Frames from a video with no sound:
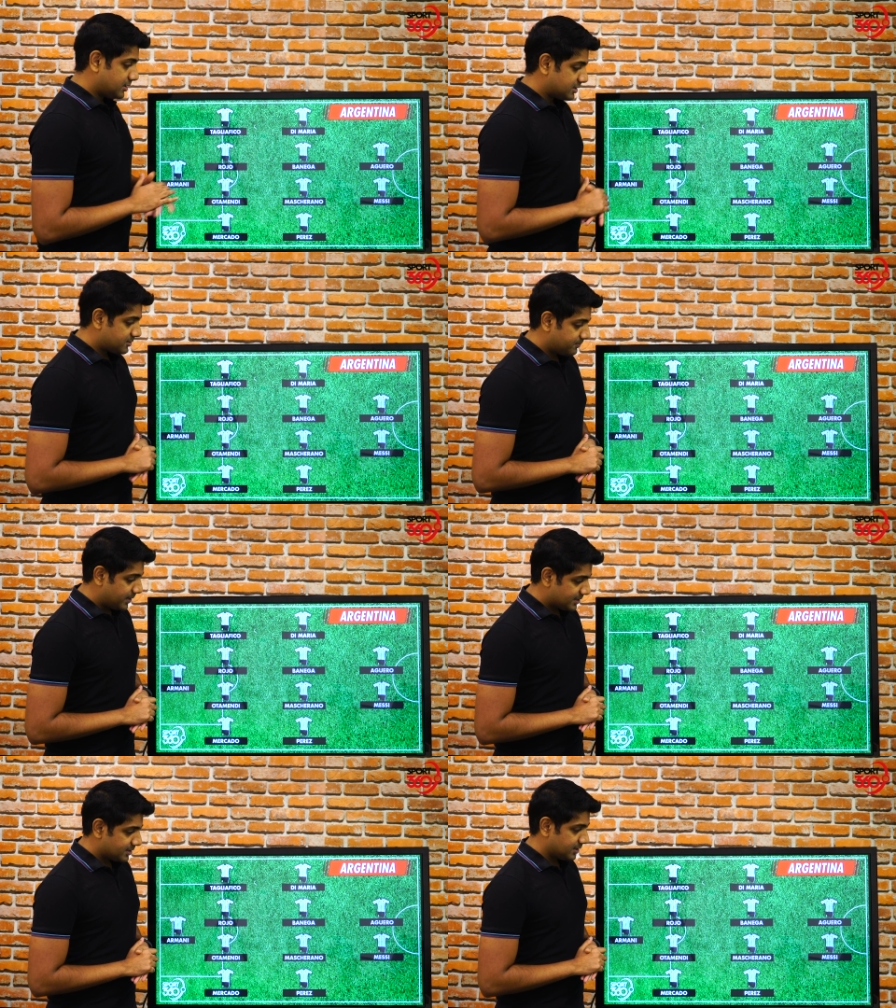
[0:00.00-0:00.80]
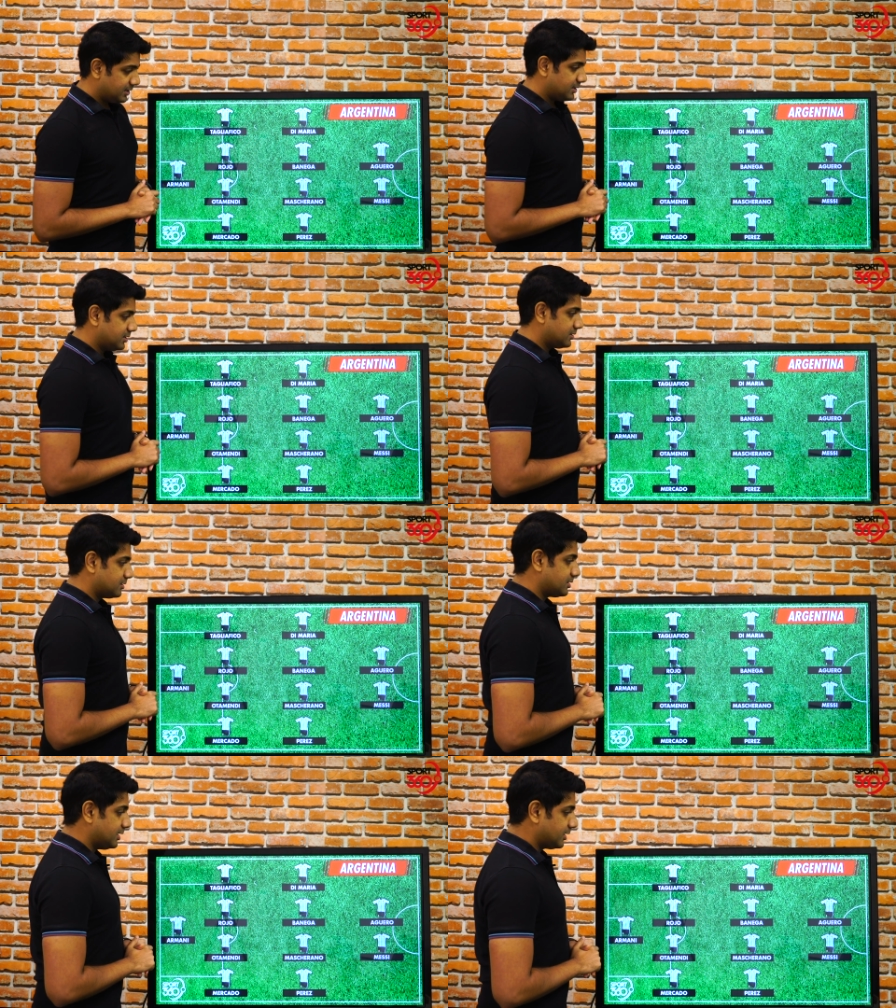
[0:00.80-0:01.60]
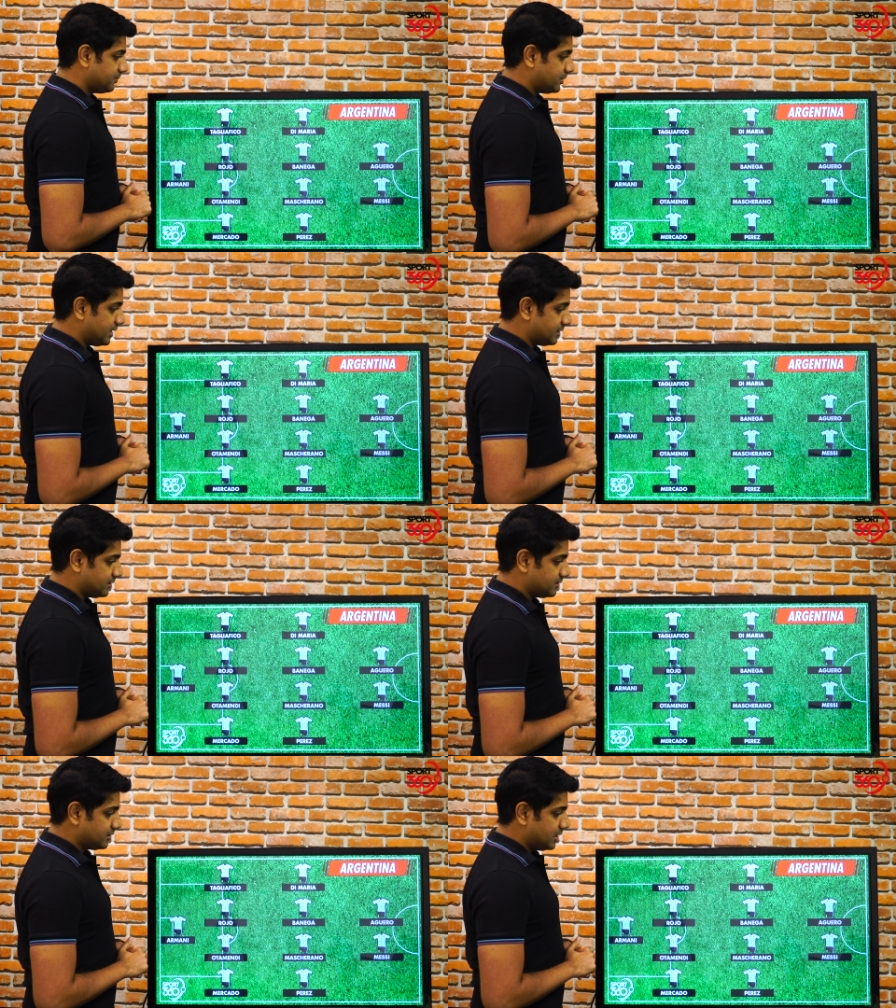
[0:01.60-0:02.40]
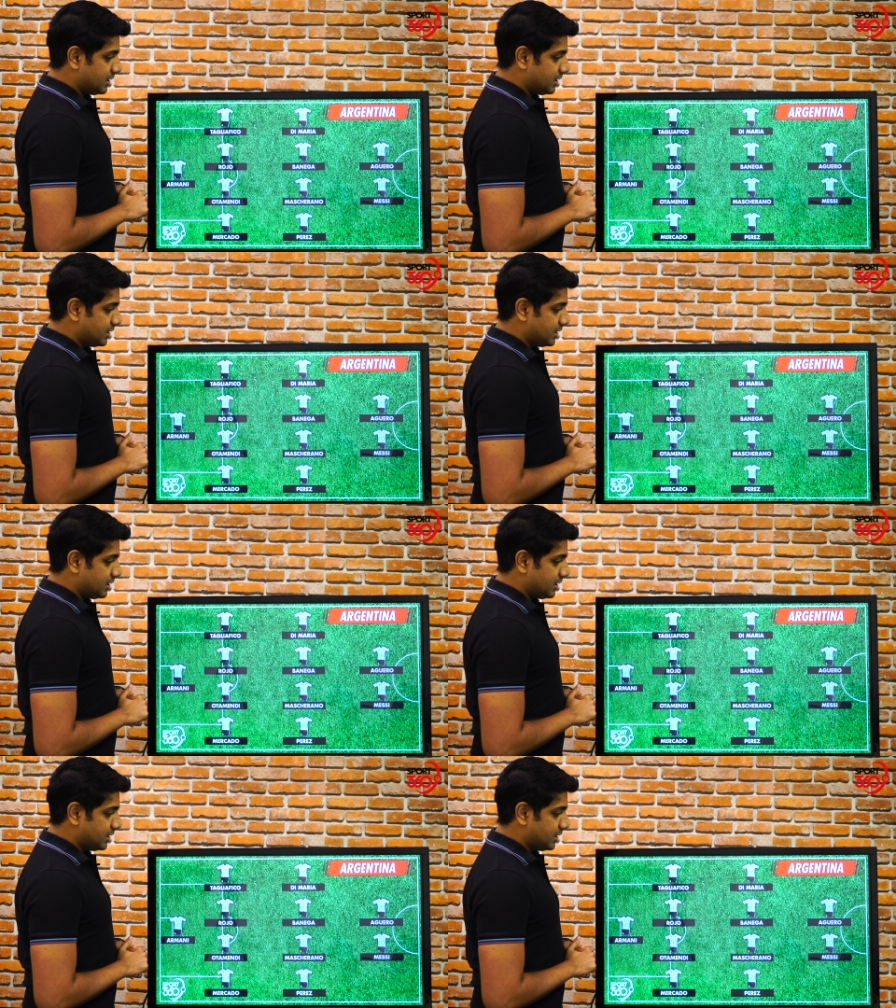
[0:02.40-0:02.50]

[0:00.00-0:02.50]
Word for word: that's basically the thinking behind it